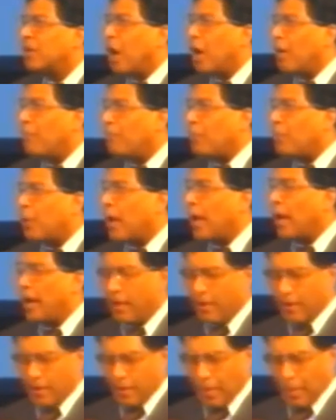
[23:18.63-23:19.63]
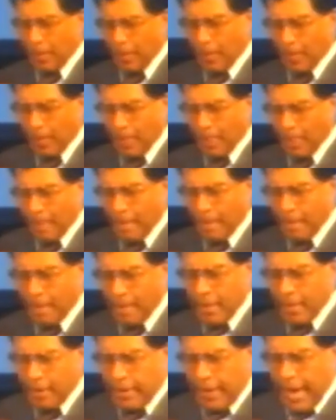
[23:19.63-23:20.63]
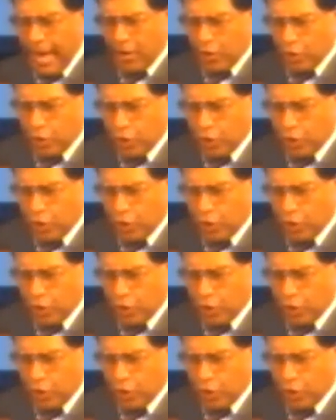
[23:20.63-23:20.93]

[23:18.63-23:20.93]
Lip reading: of prayer. "Now